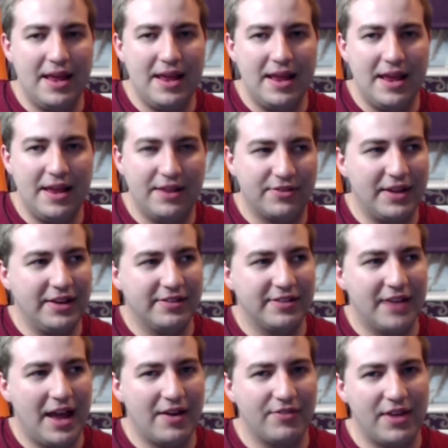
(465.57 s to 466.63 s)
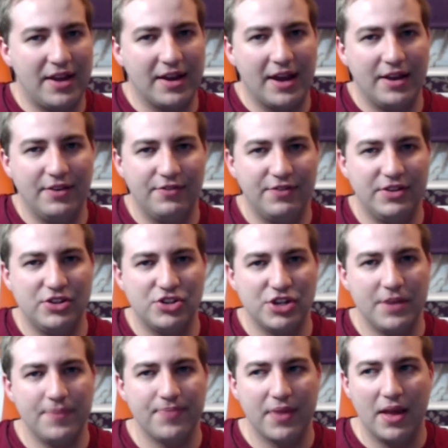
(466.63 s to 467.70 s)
it's nice to have that kind of feature,